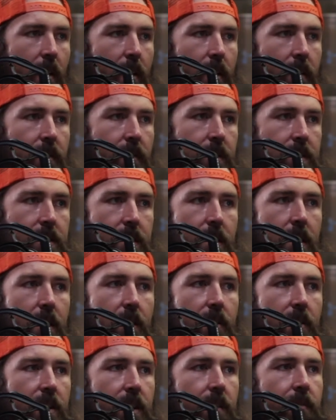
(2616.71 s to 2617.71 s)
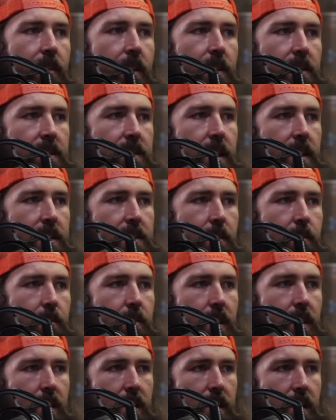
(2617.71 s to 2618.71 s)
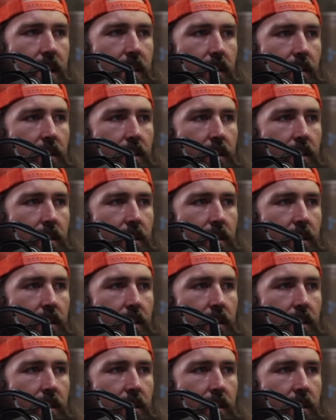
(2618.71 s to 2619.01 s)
if it's $1 difference, that's a big deal.